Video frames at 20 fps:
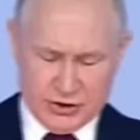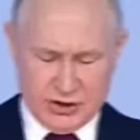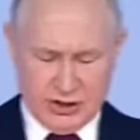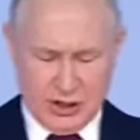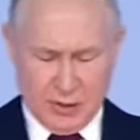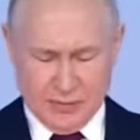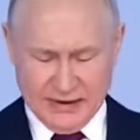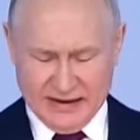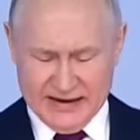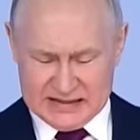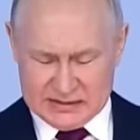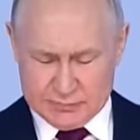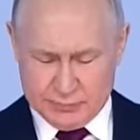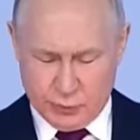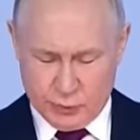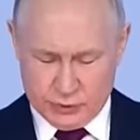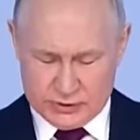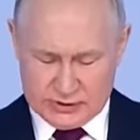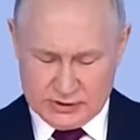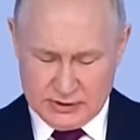from
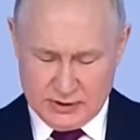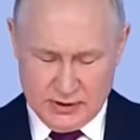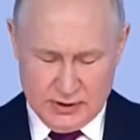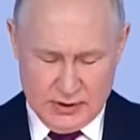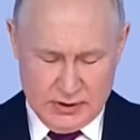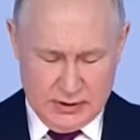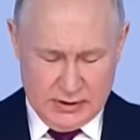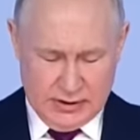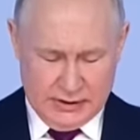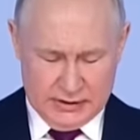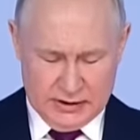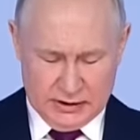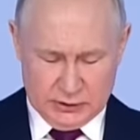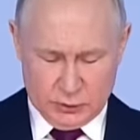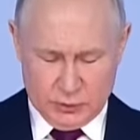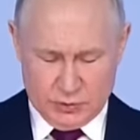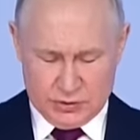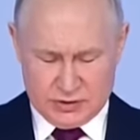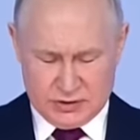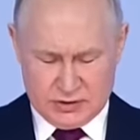selling their Russian assets,
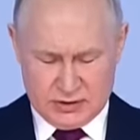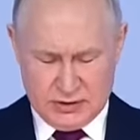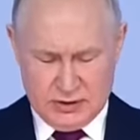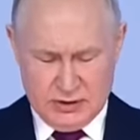from withdrawing the